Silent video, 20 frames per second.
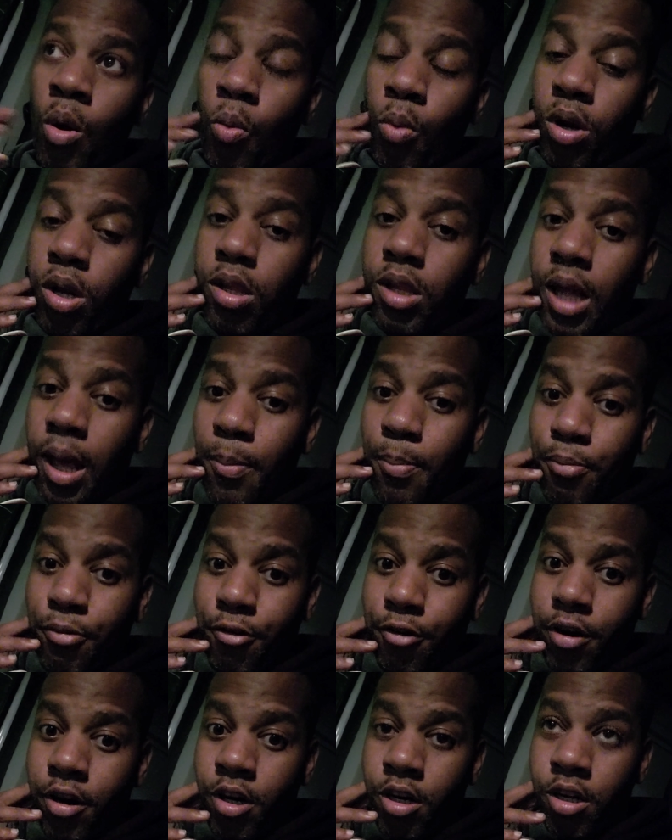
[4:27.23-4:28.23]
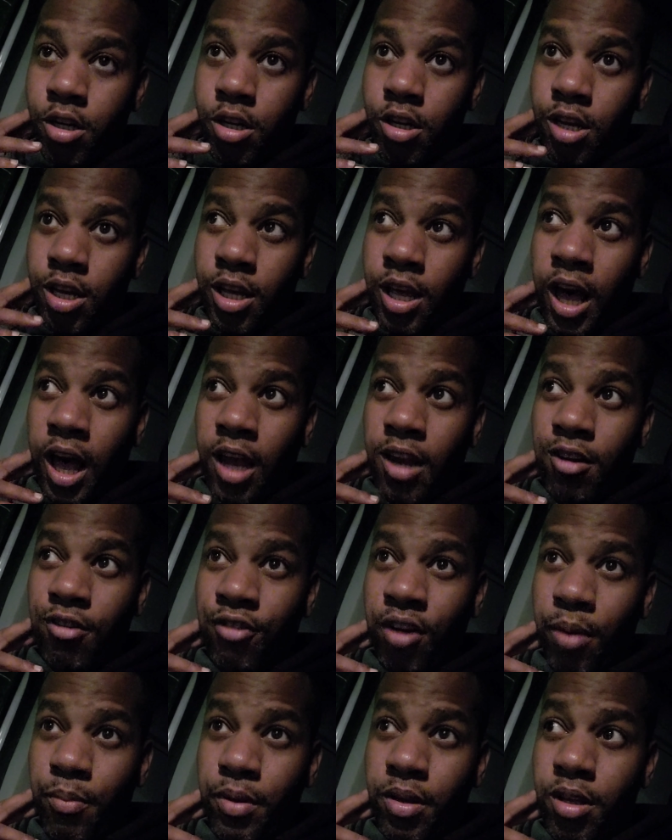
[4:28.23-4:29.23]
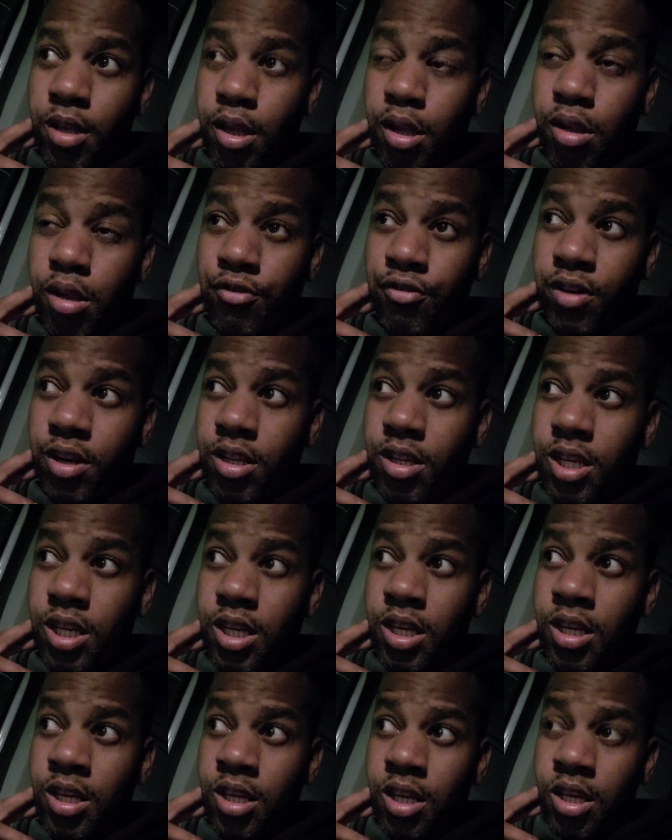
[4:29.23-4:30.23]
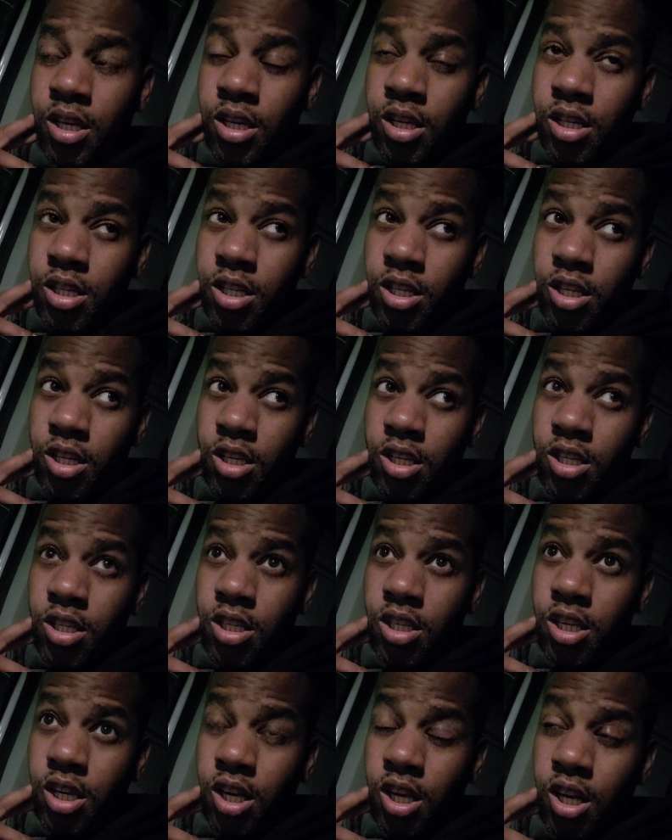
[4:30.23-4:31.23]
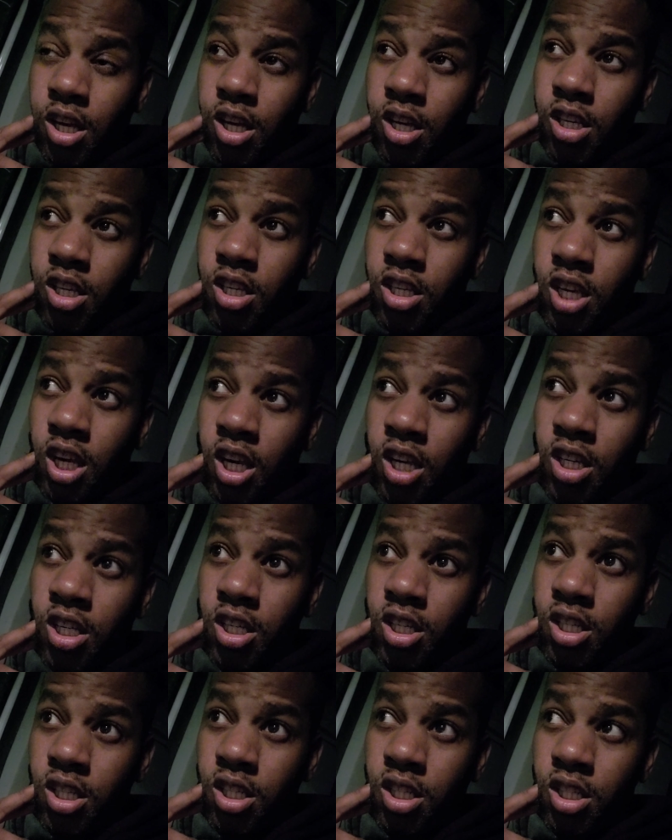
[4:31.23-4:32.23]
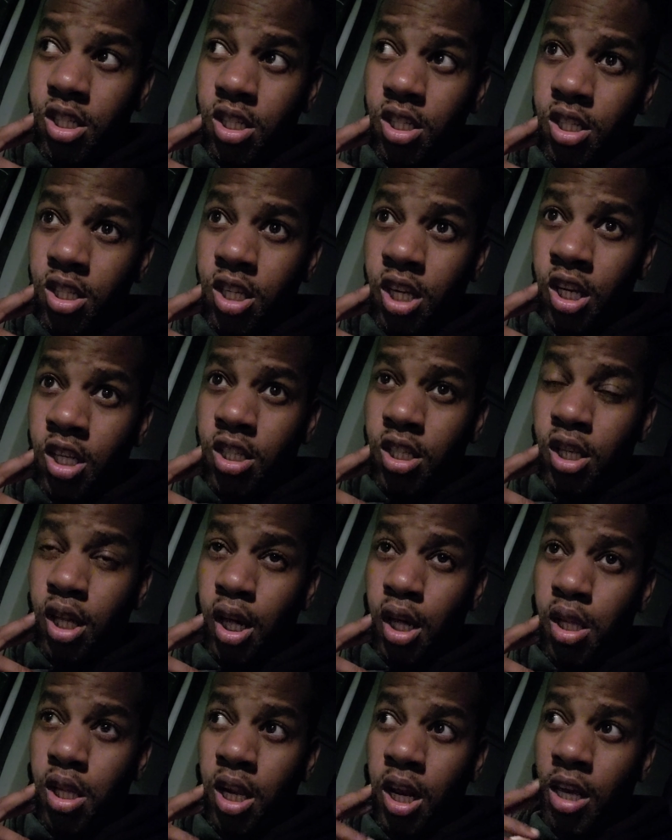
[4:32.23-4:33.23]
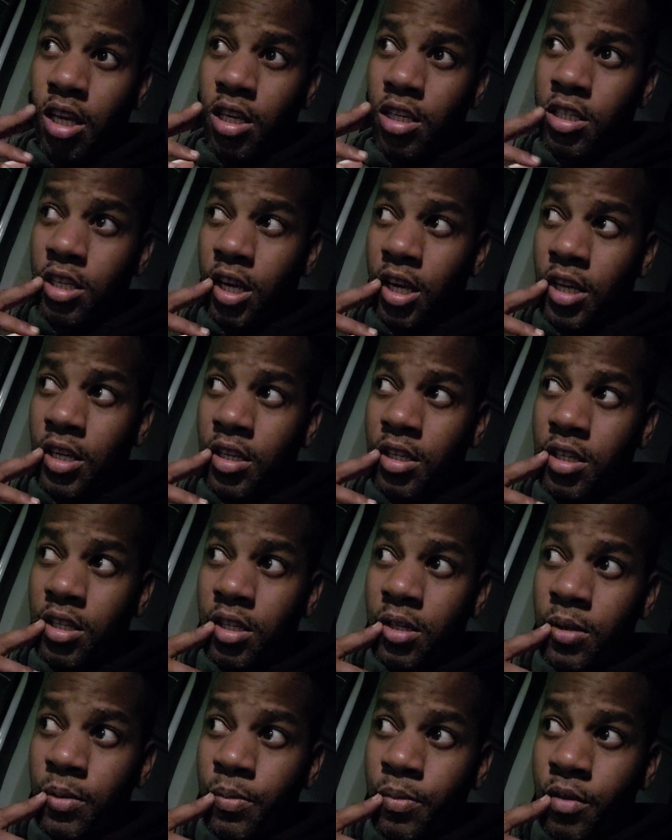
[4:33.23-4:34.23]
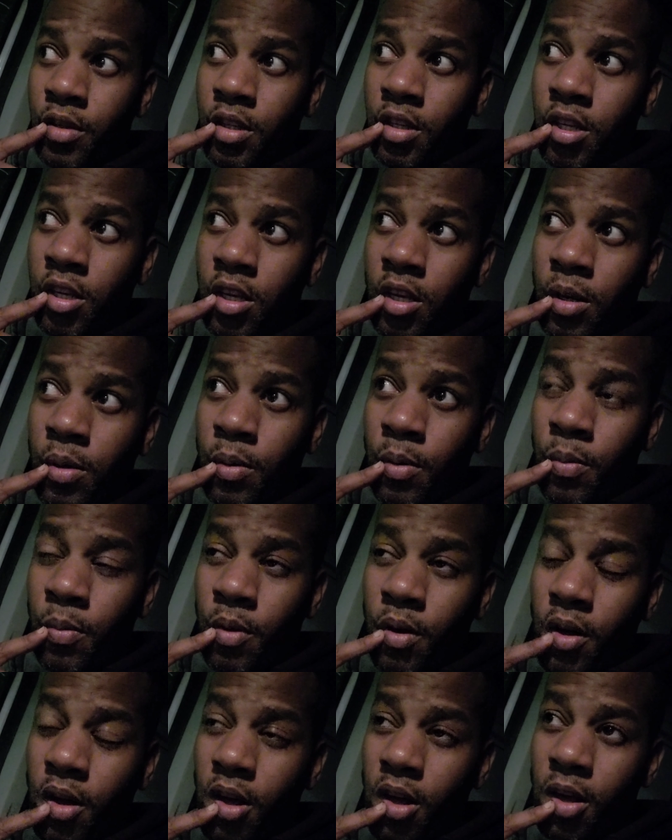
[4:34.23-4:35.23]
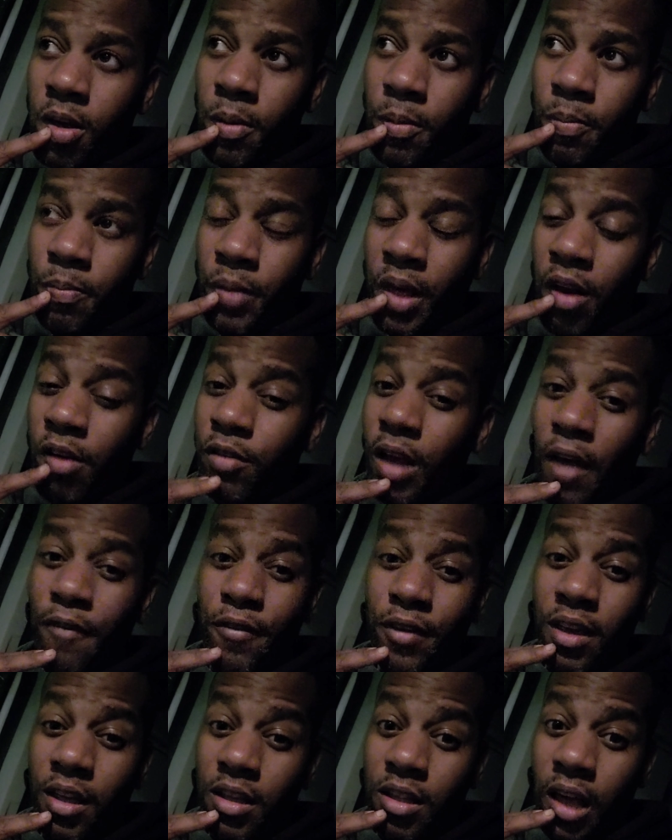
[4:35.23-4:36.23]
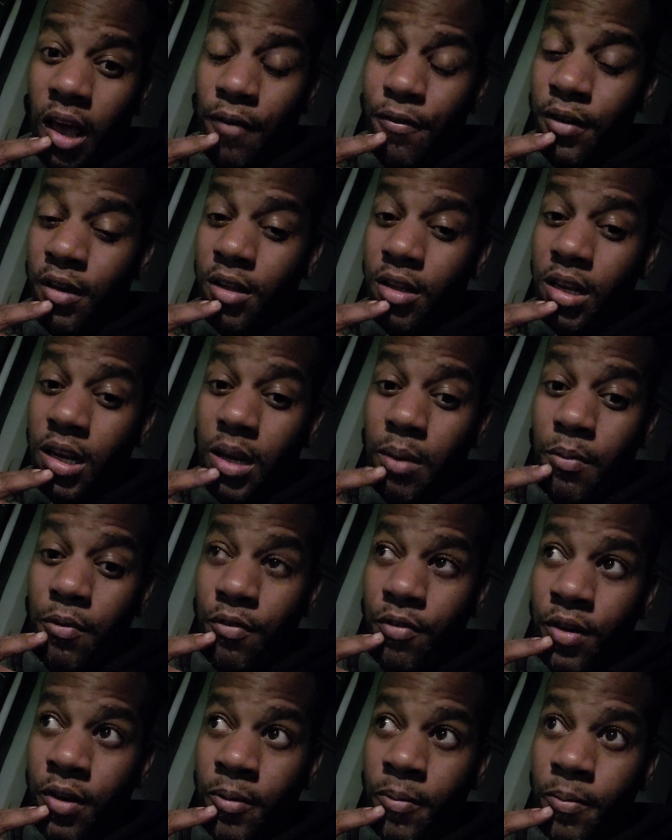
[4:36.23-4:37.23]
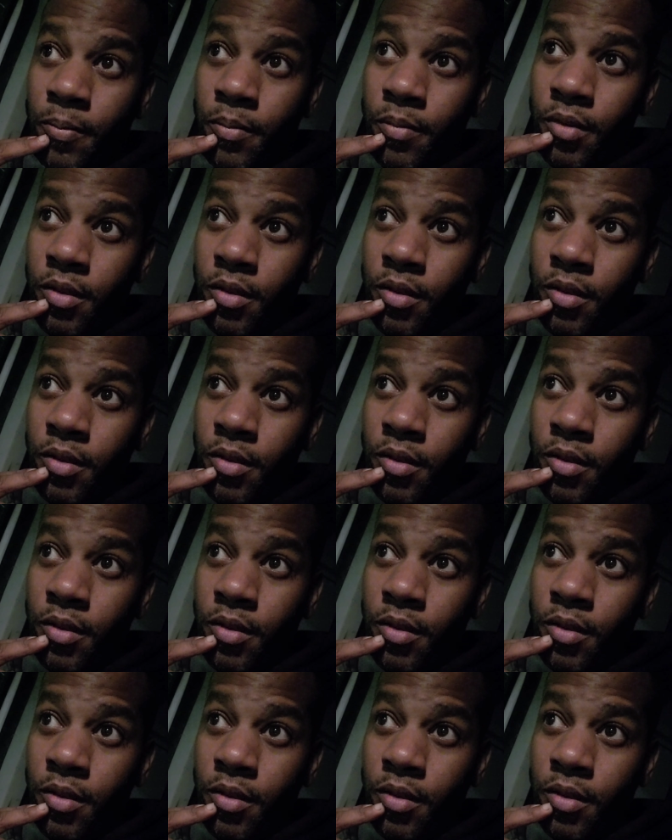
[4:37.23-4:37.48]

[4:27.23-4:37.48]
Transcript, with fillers: What is that prayer? God grant me the serenity to uh, change change things that I could change. To um, I don't I forget I forget the name of it